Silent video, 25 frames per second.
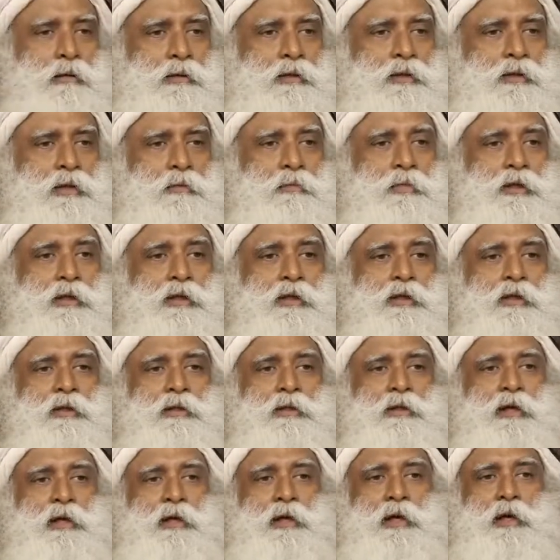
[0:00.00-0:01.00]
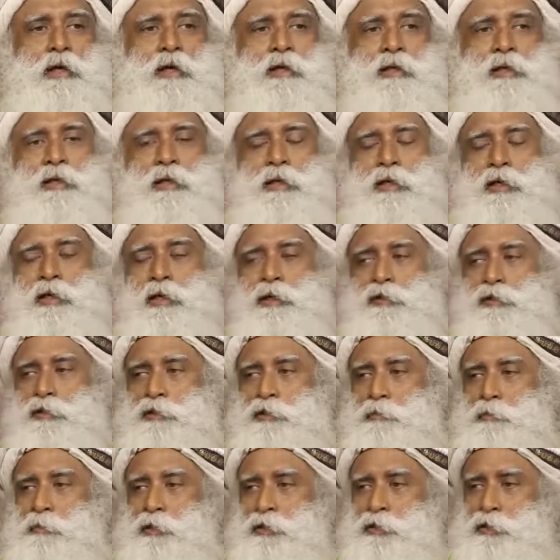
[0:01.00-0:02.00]
in the beginning, they carry a
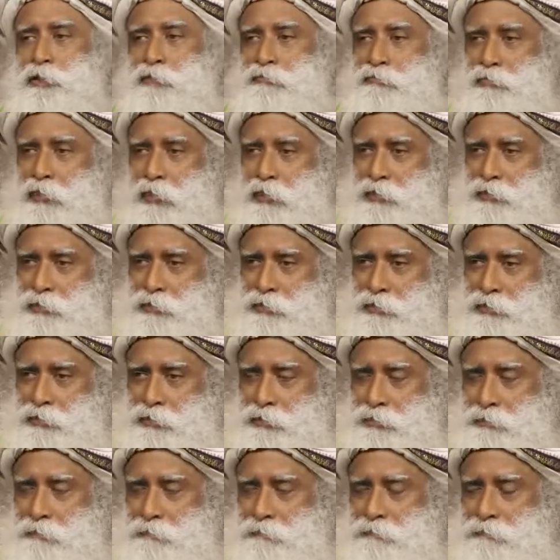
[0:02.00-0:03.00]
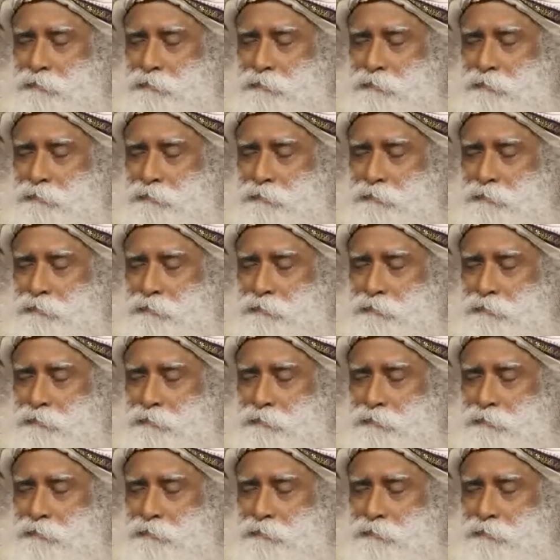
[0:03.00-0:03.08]
constipated face.